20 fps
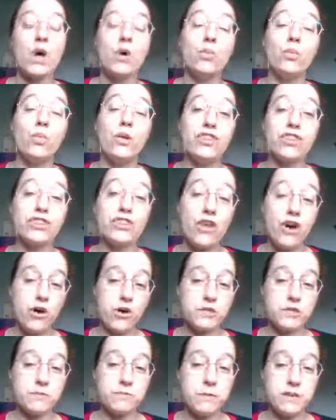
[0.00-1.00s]
with
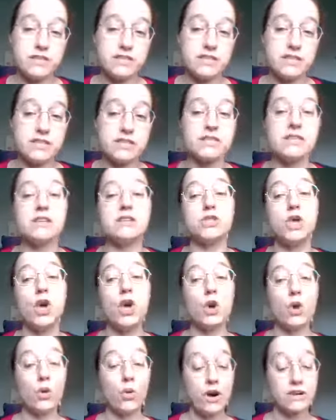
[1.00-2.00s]
those businesses
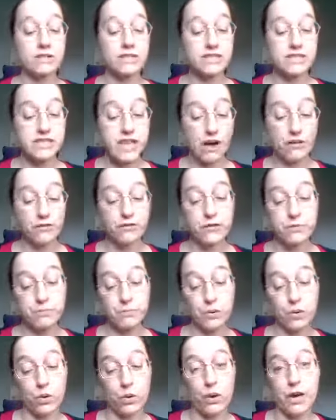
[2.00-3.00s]
who are
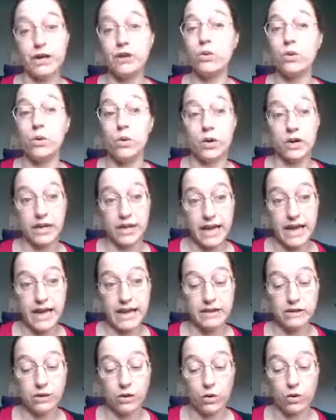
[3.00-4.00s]
self-employed or
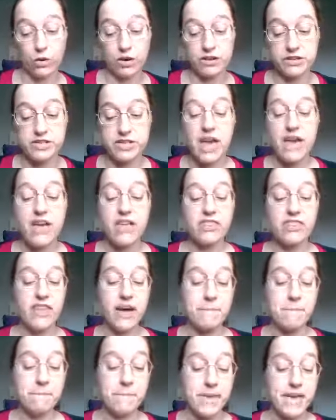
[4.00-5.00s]
landlords
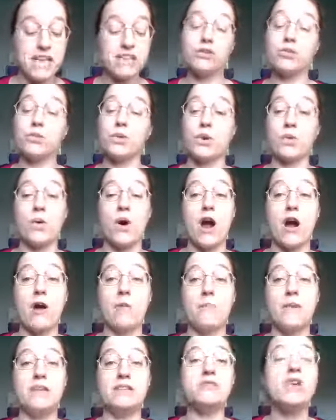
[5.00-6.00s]
that meet the
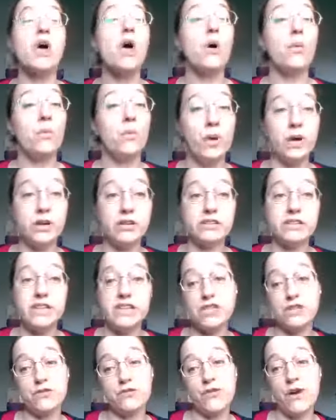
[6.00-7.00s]
requirements will
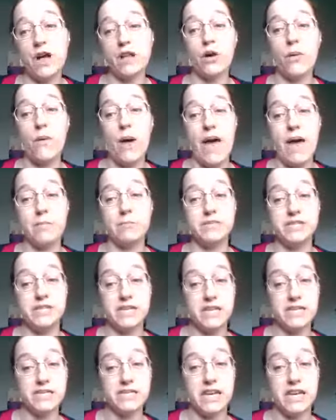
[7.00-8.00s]
need to follow
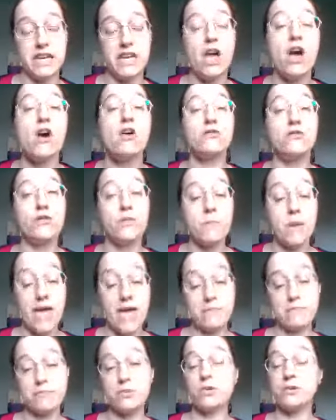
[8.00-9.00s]
MTD from
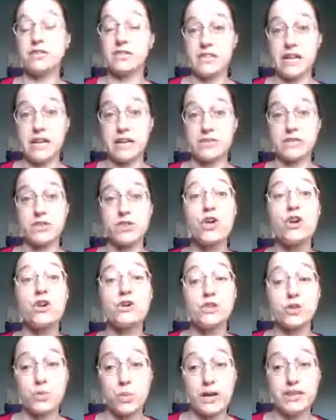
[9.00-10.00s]
April 6th,
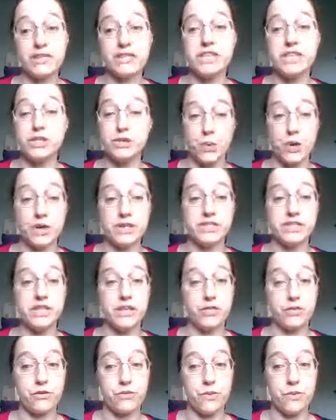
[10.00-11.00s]

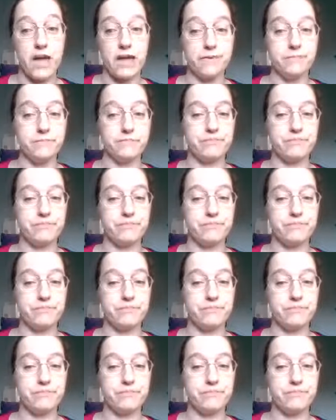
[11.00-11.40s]
2023.